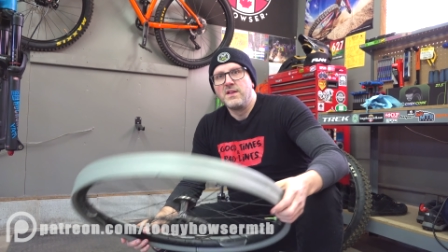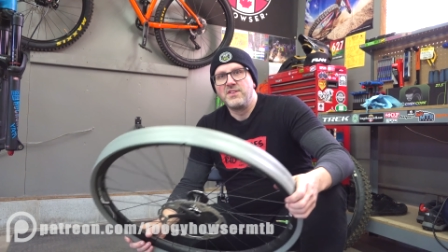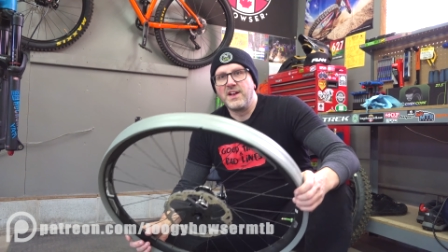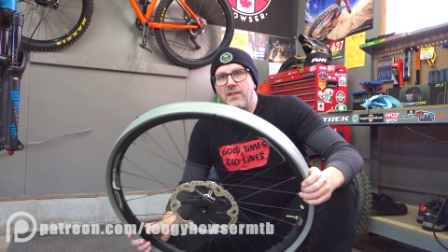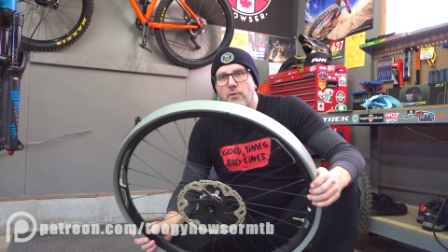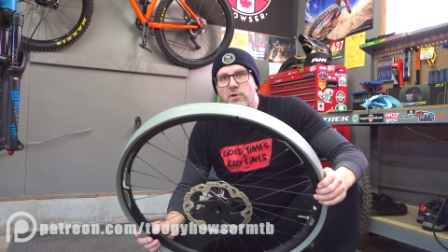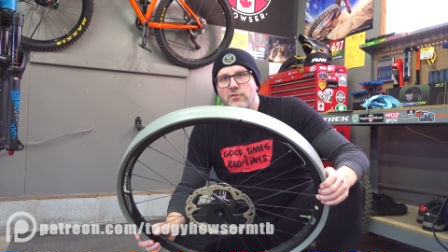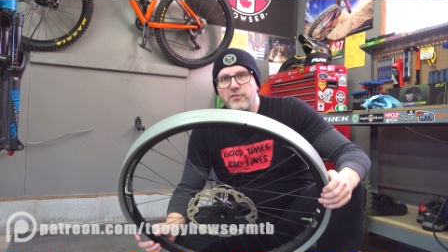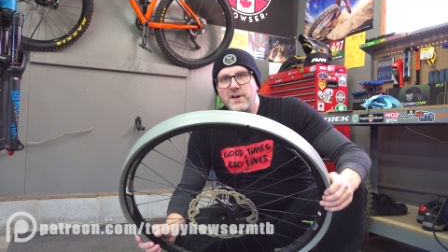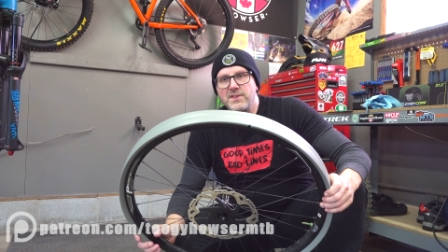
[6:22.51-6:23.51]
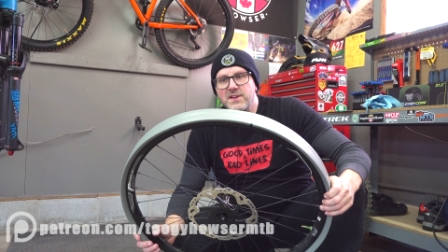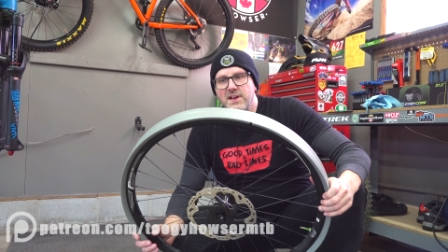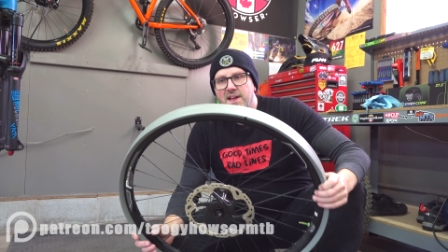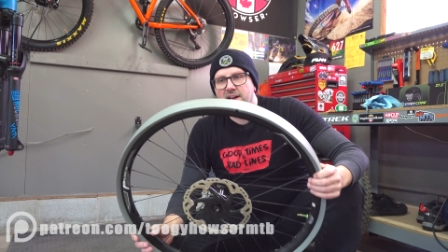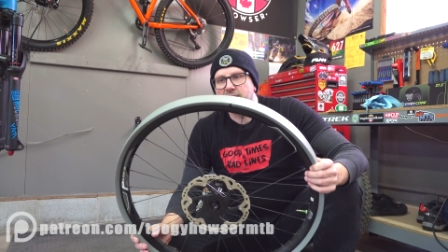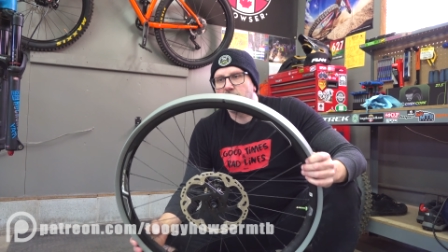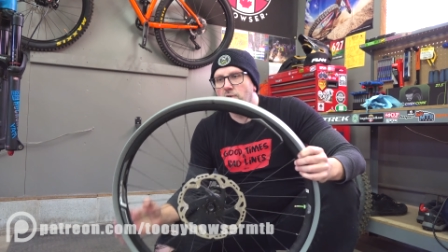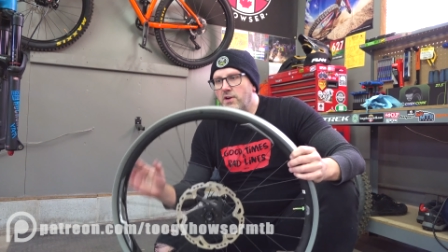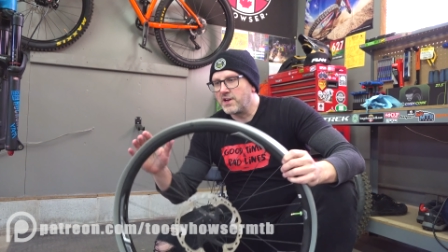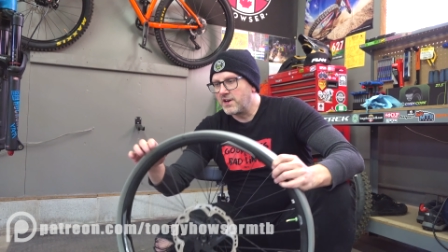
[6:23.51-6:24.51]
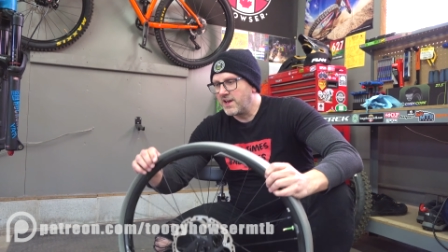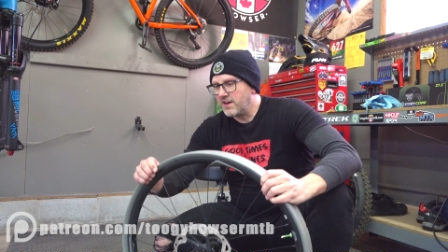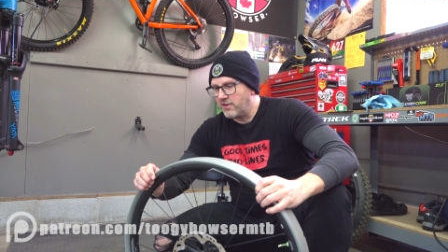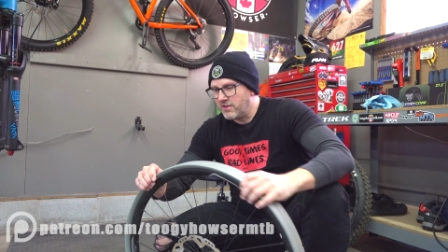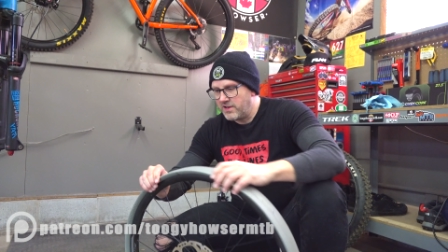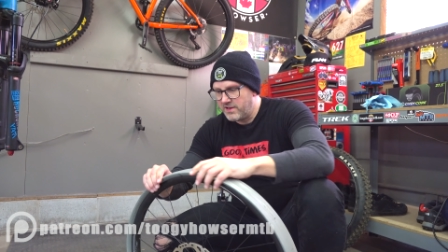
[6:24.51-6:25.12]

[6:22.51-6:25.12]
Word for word: so now the real fun's gonna get going here now.